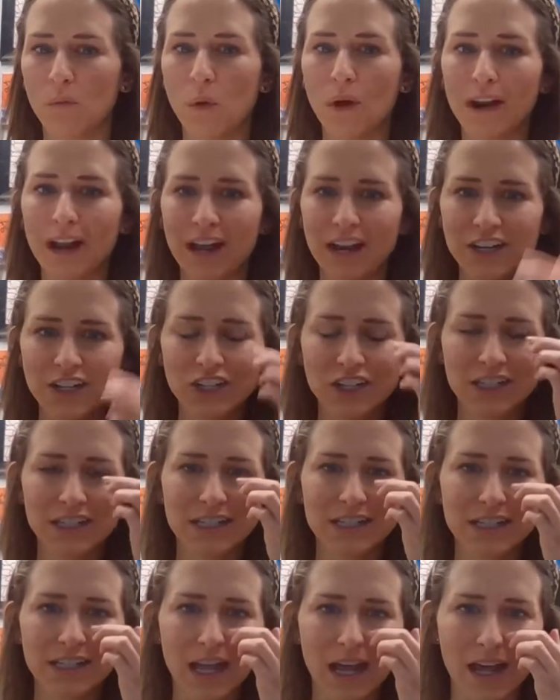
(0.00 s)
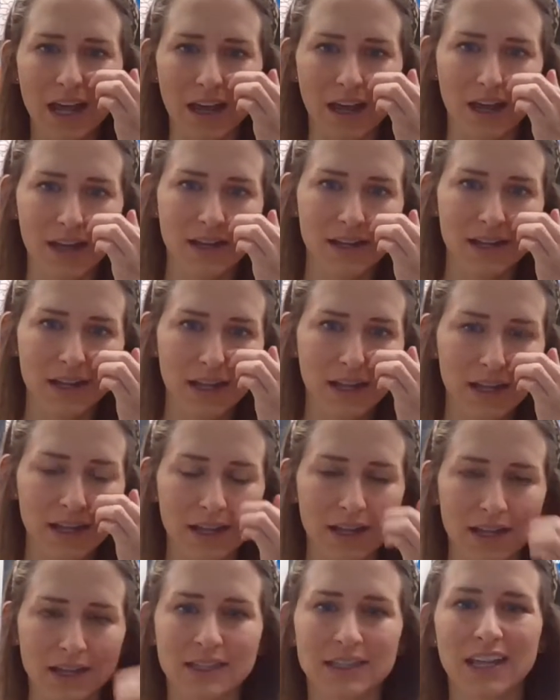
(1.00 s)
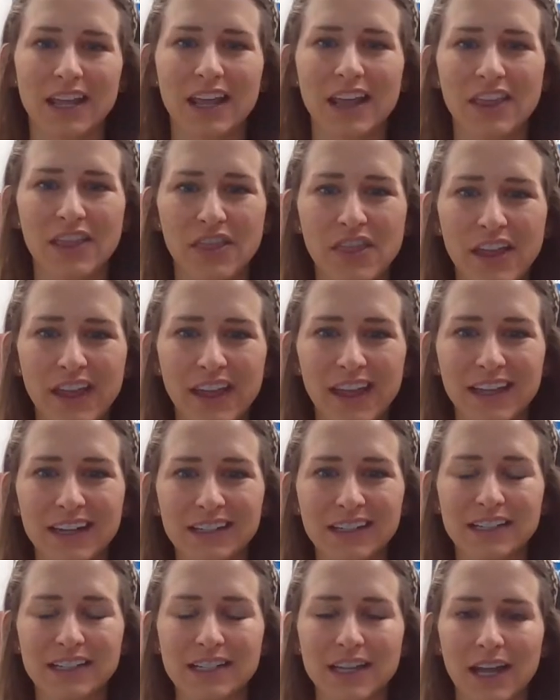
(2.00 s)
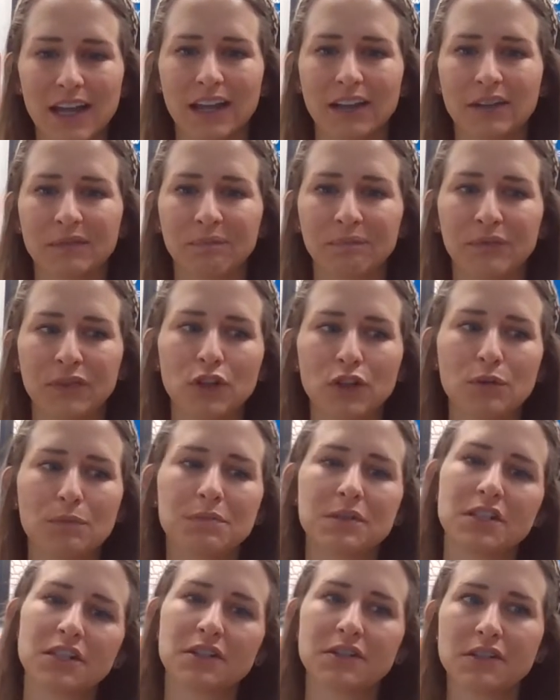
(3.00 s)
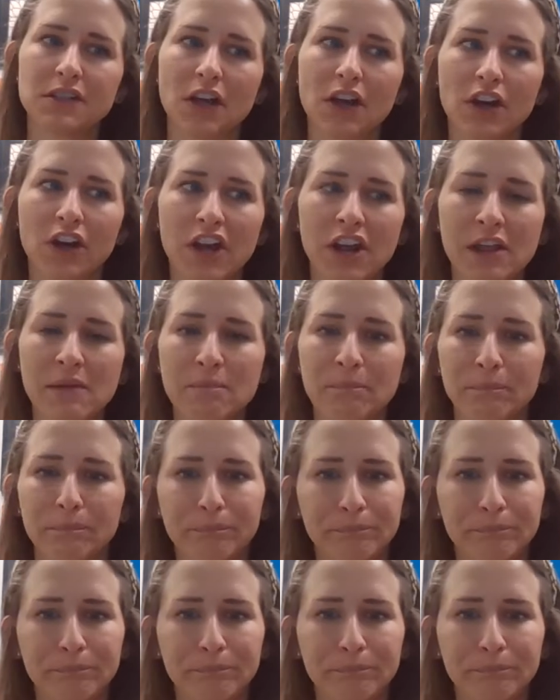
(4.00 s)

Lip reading: what I just said is than saying, oops, sorry.